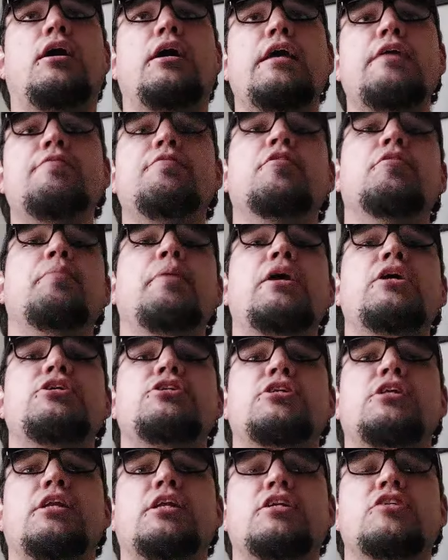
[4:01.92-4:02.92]

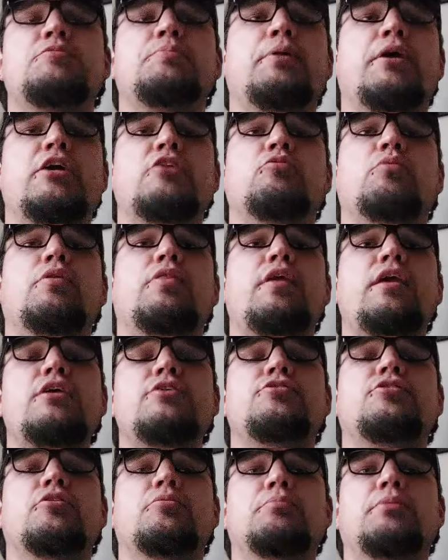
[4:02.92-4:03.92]
information and experience with
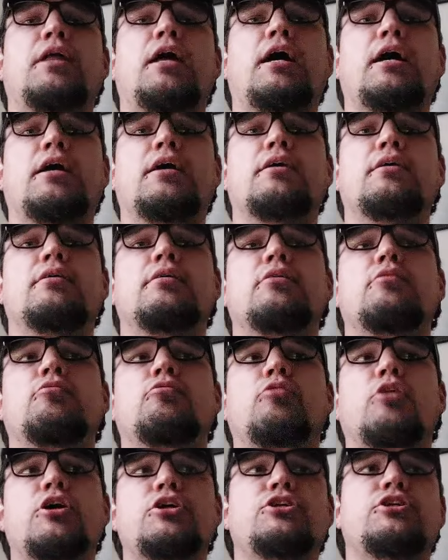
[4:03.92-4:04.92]
Eastern Bloc
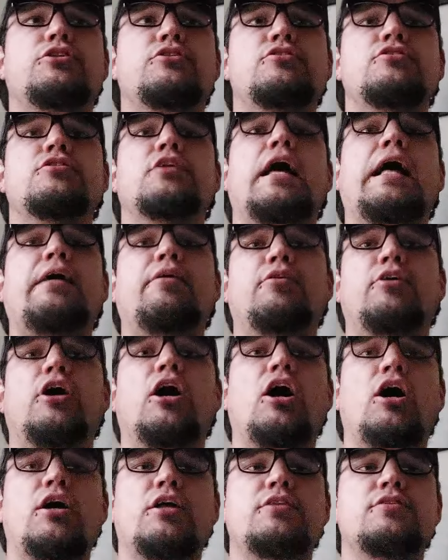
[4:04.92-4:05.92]
Russian style
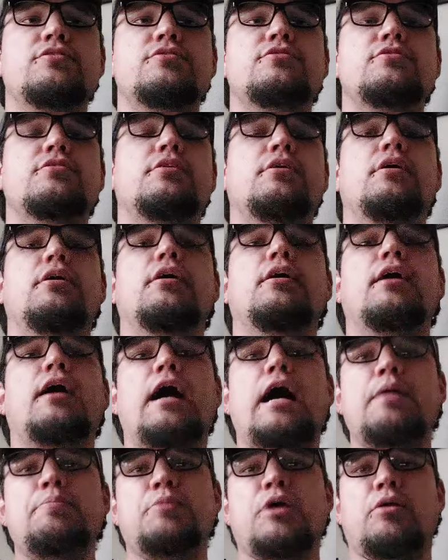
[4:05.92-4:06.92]
guns,
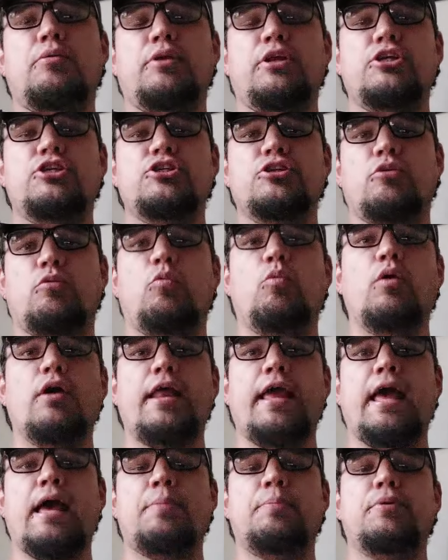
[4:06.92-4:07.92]
I'm not really sure what
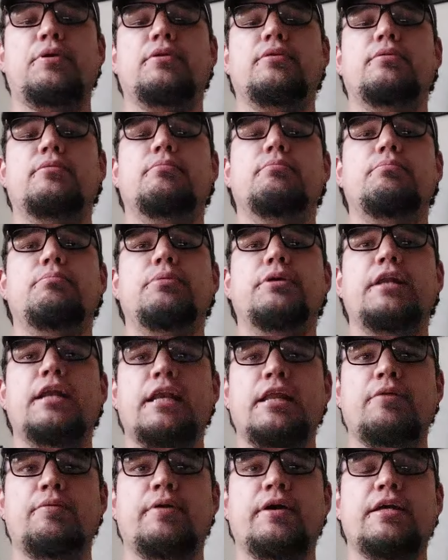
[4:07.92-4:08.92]
happened. But
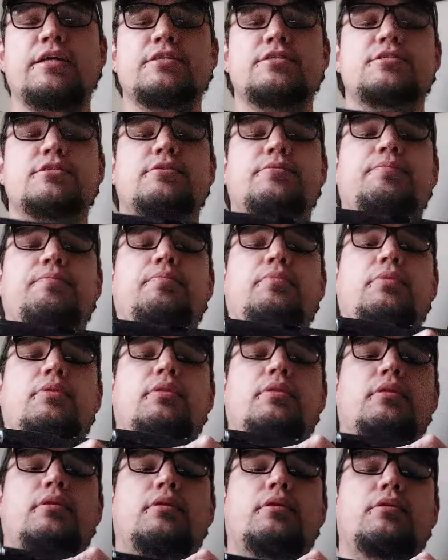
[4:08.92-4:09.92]
anyways,
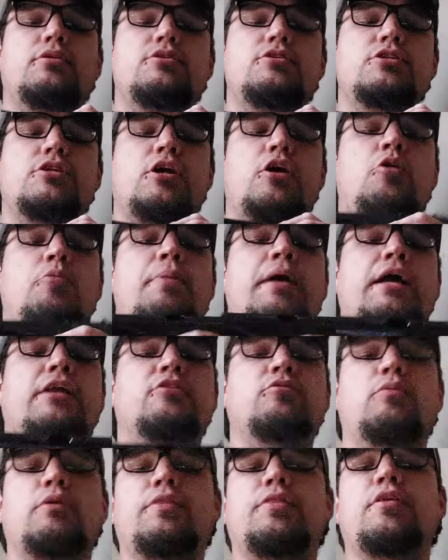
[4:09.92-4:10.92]
go
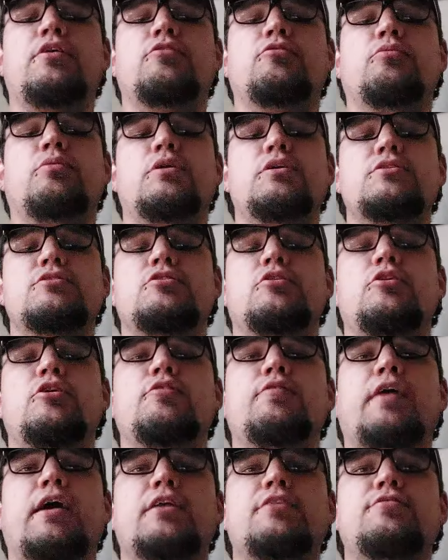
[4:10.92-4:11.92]
back to what this was. So
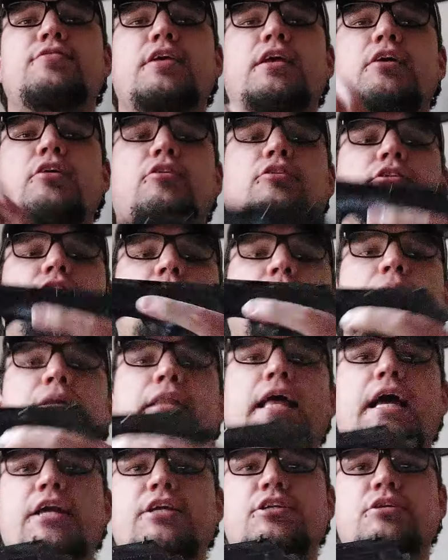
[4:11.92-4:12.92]
you've got a single
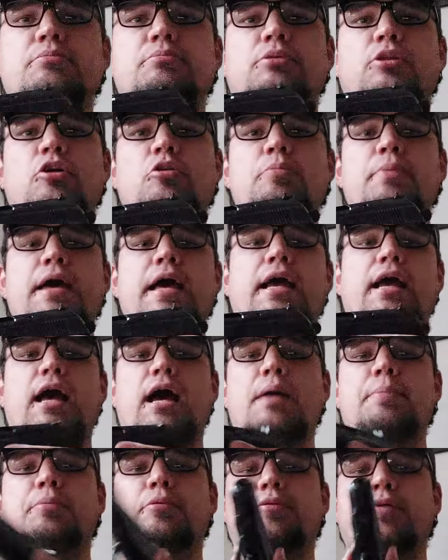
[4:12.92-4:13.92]
double action blowback
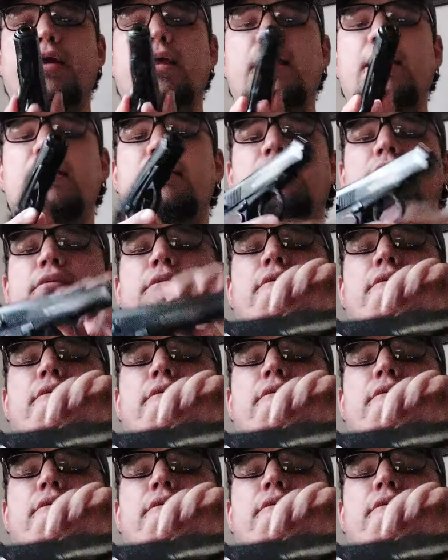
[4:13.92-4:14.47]
operated